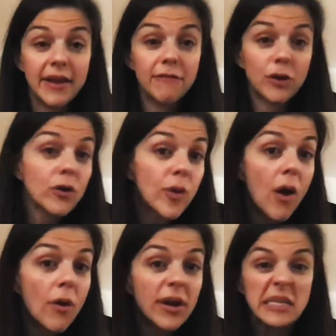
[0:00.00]
And if your
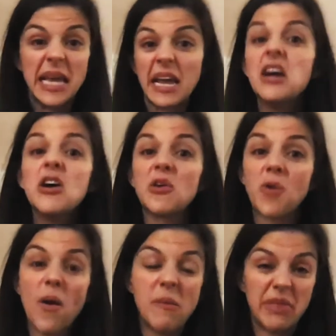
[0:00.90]
grower is like
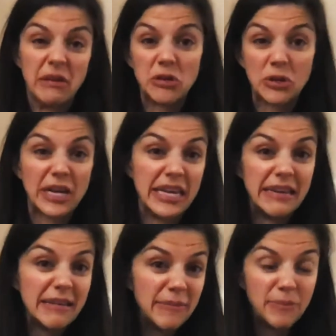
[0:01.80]
growing with the dirty